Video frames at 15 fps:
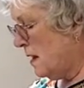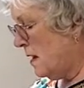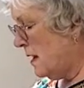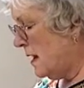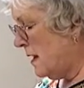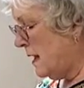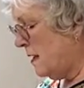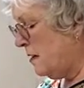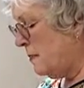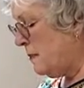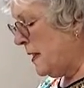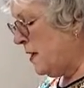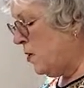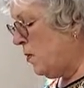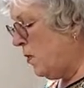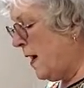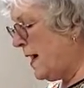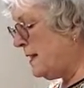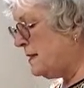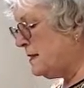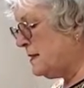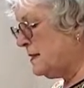And it'll be
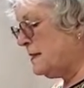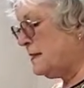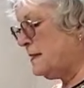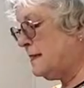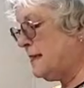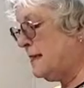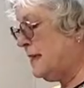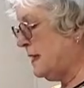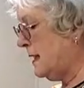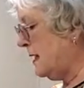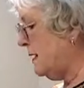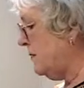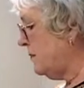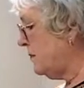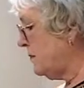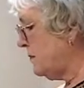quite sticky.